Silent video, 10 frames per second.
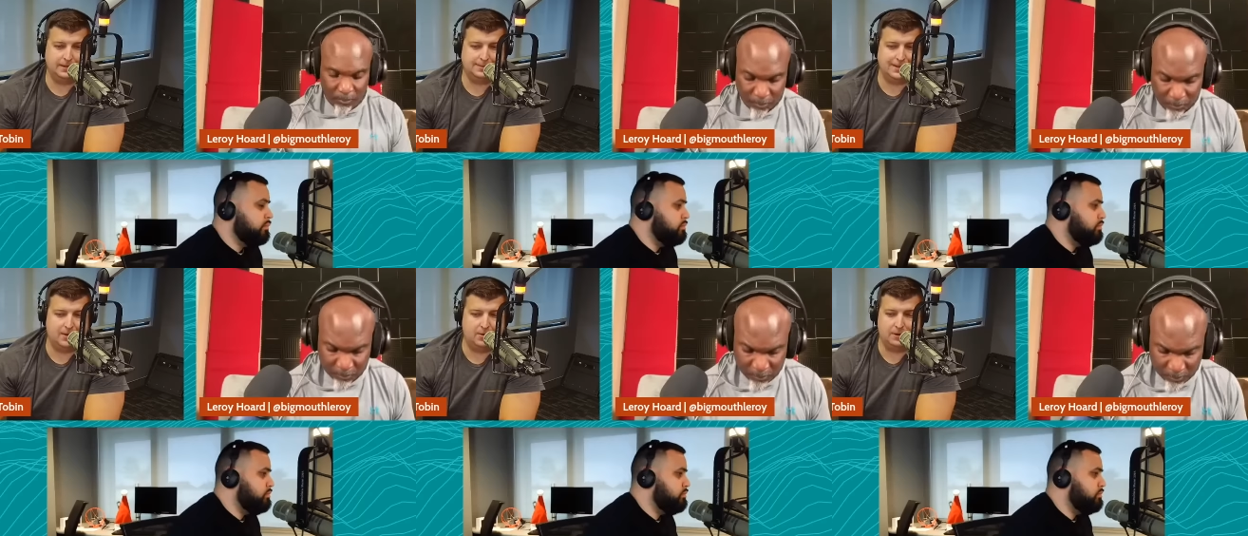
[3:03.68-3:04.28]
Speaker 1: is
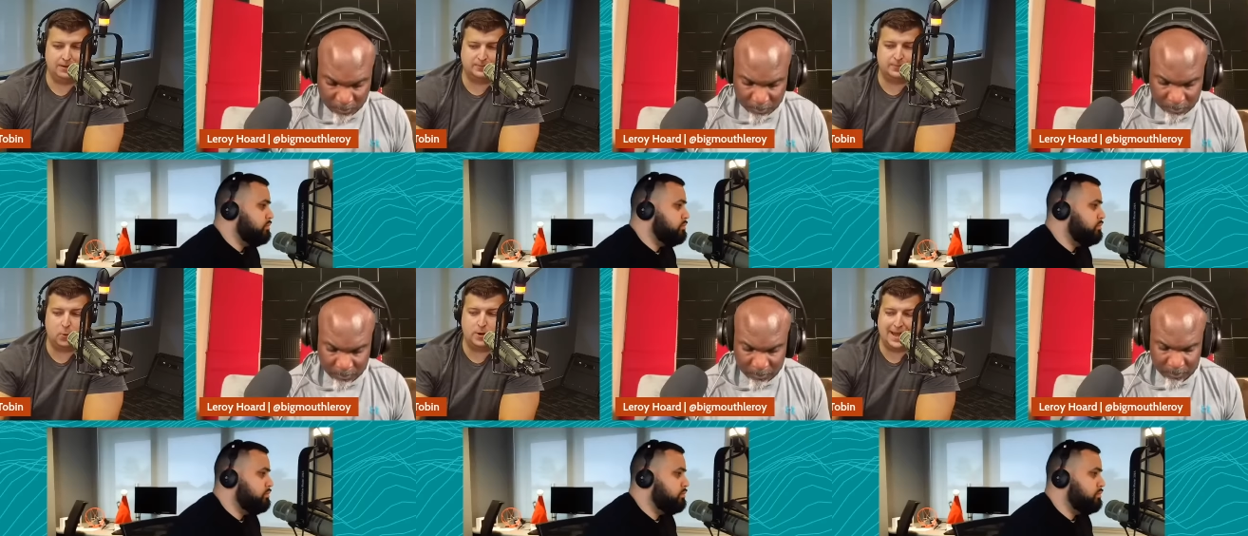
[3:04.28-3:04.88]
now he has
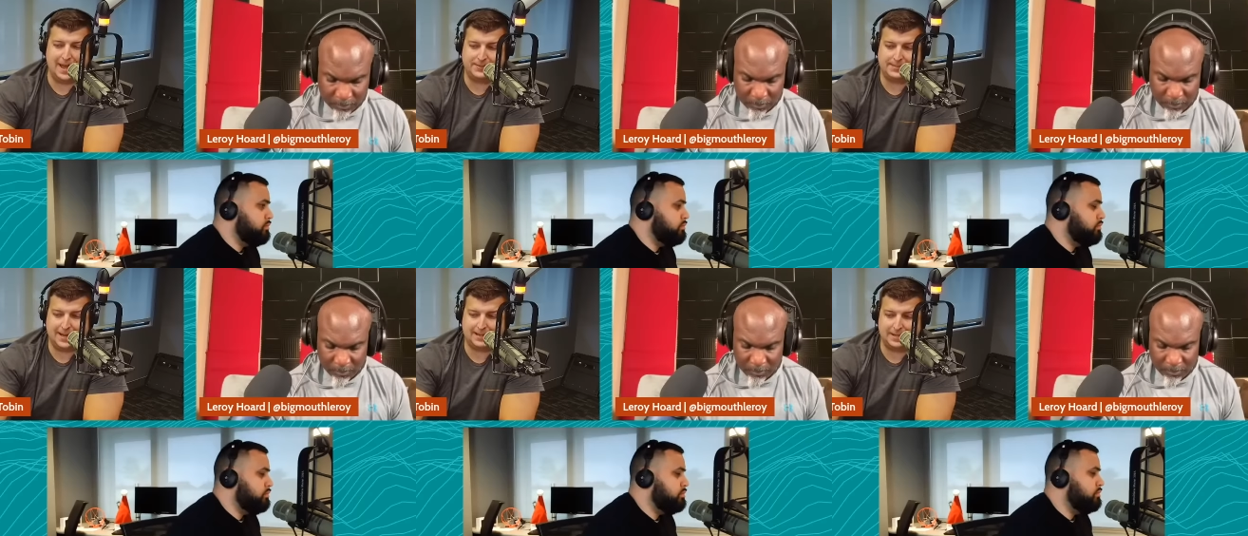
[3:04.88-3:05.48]
four and a half
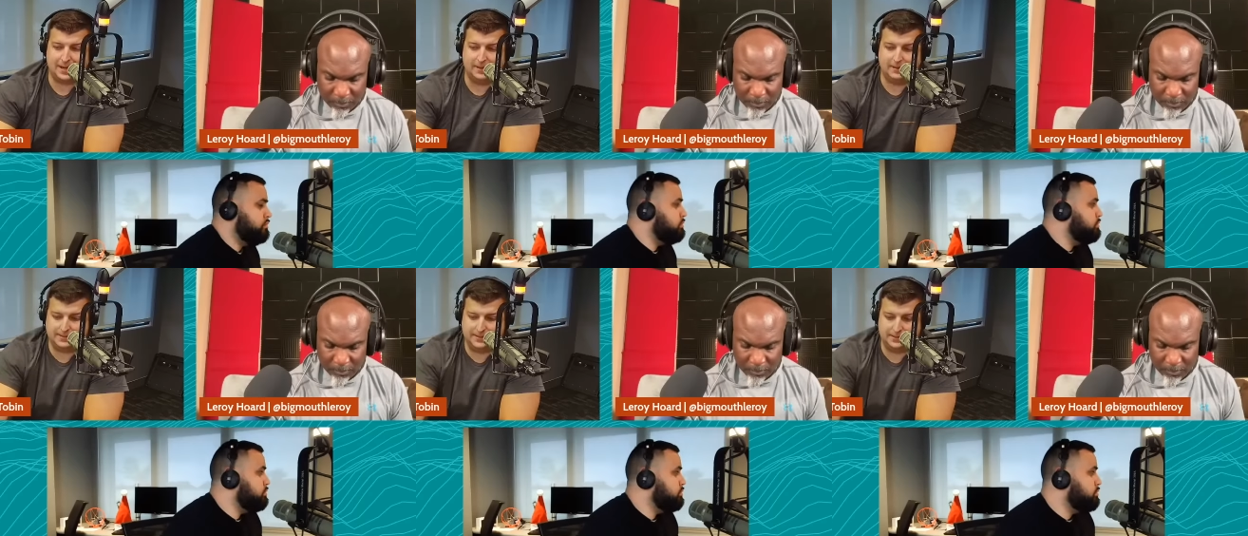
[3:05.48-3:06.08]
sacks on the
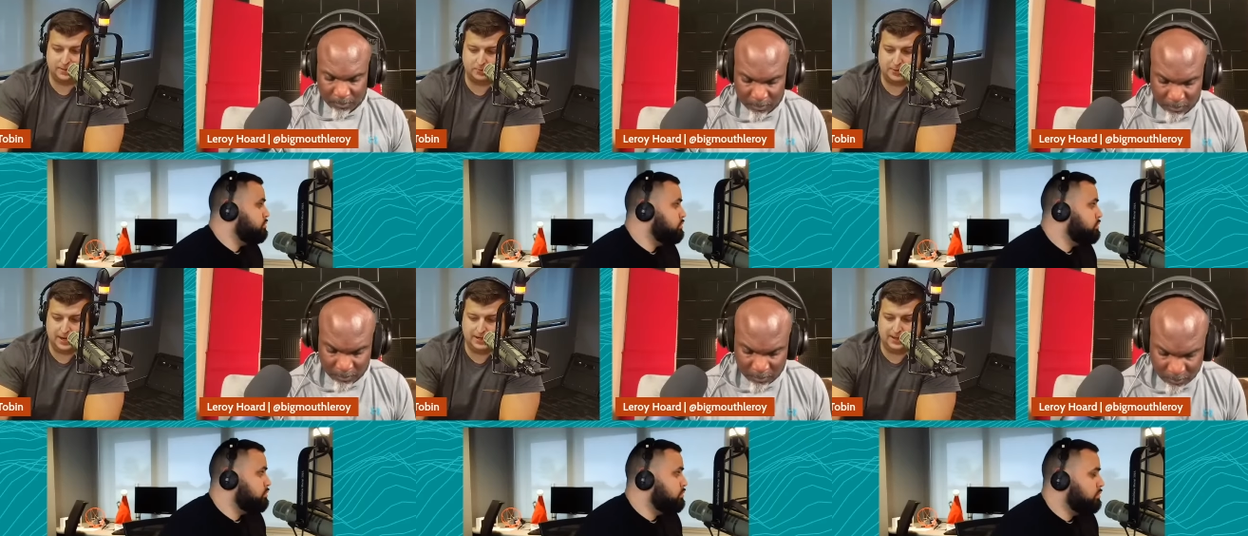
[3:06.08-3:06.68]
season through
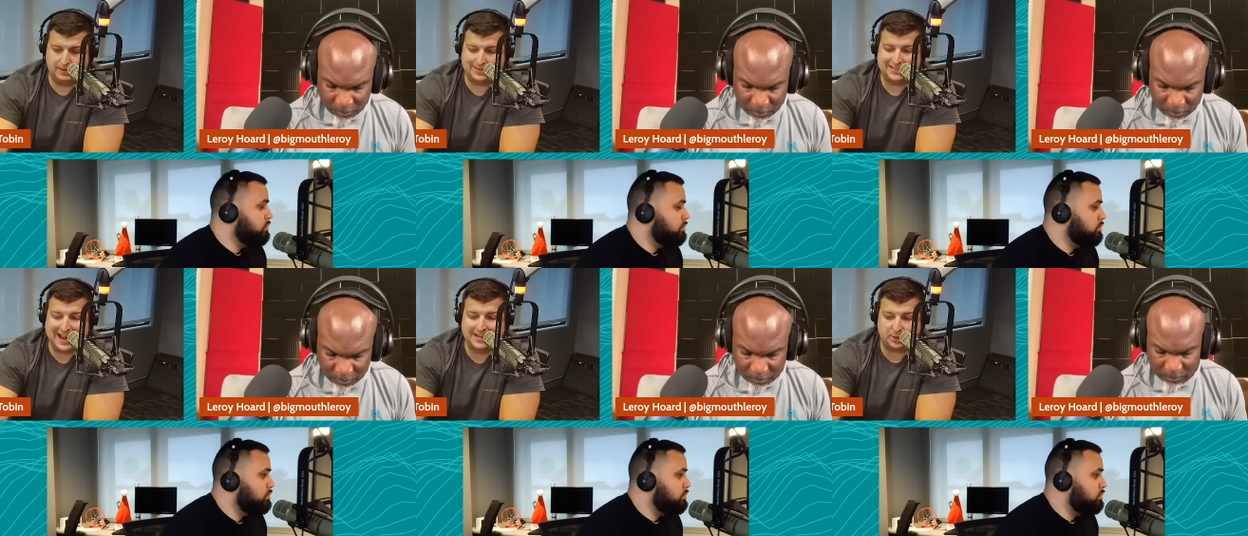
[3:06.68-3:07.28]
nine games. That
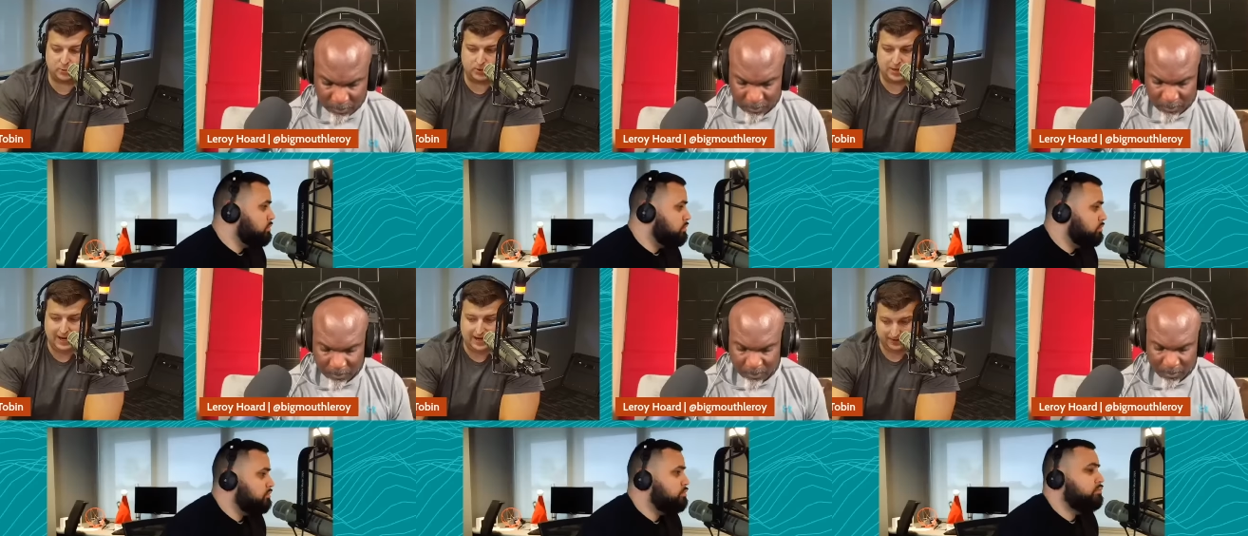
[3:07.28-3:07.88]
ties a career
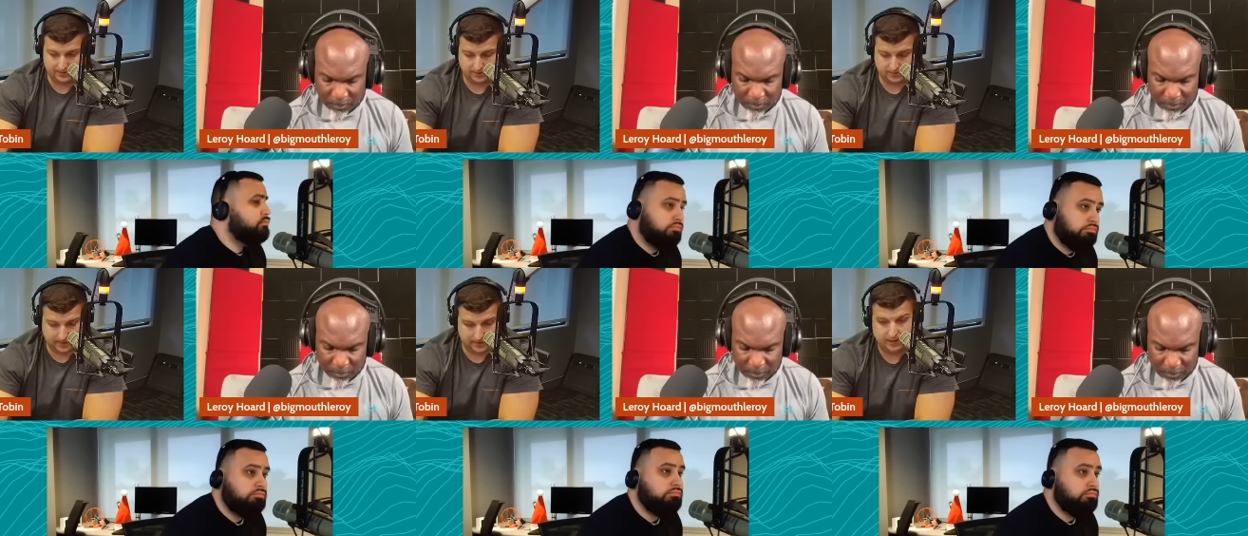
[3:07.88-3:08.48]
high
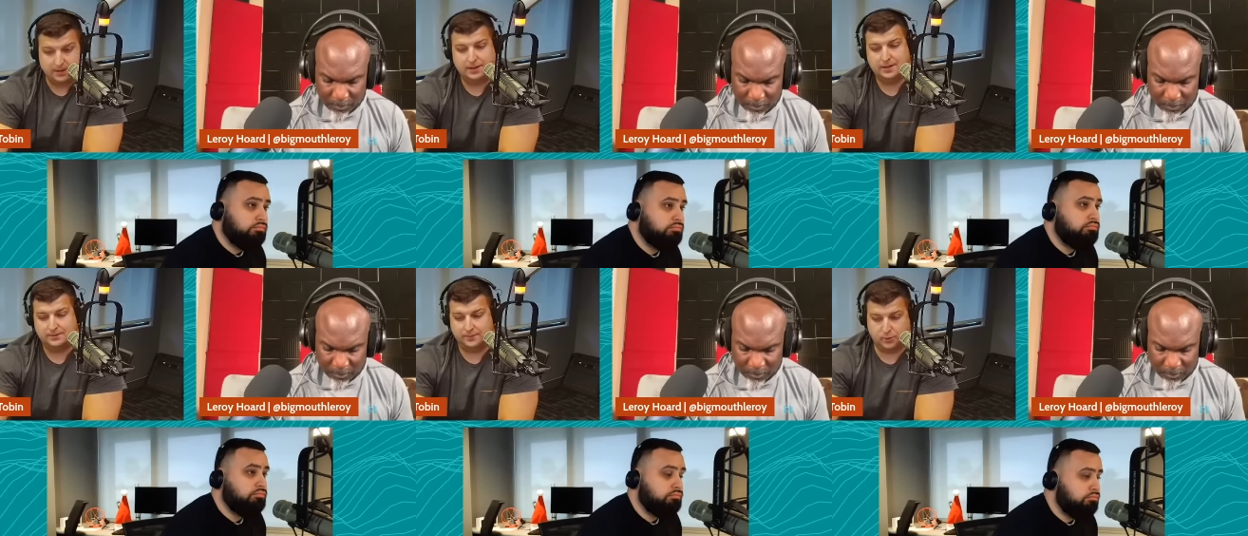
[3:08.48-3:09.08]
already
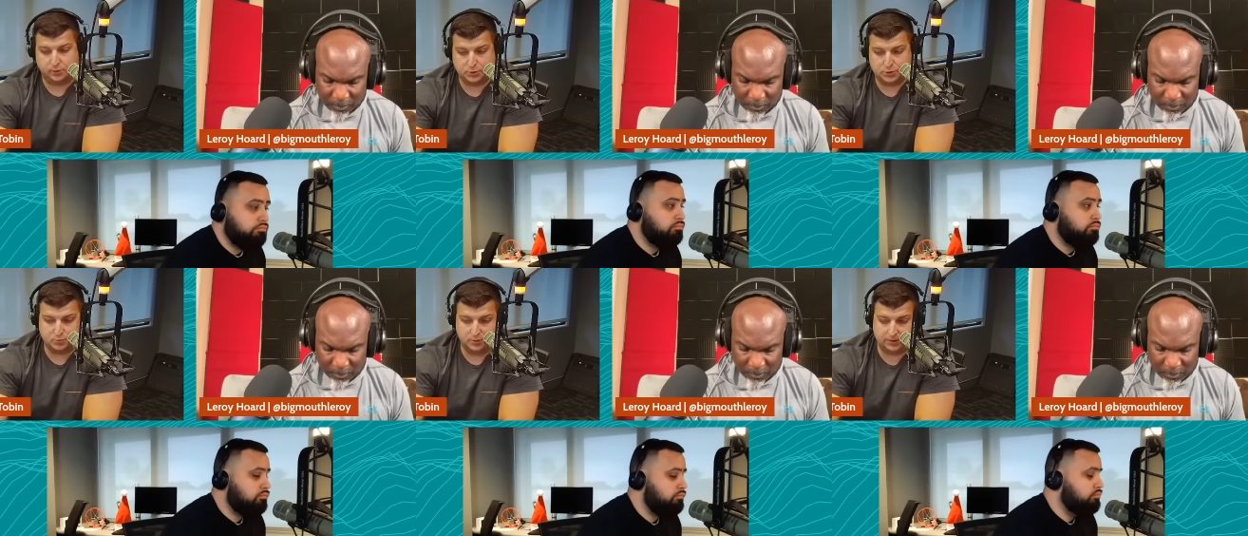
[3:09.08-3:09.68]
for
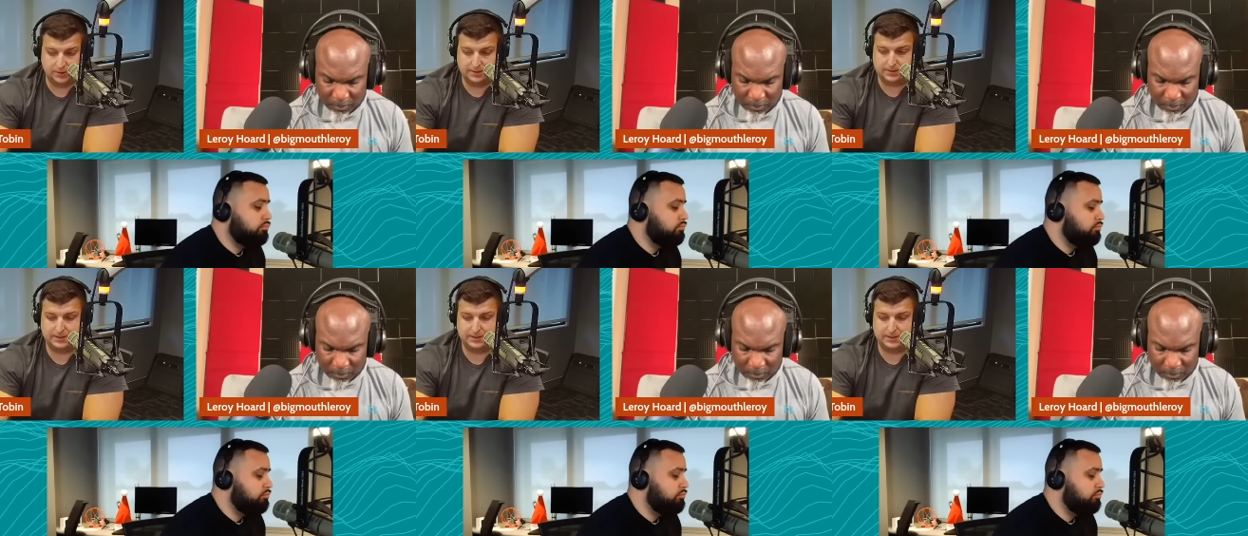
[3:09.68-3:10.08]
Christian Wilkins.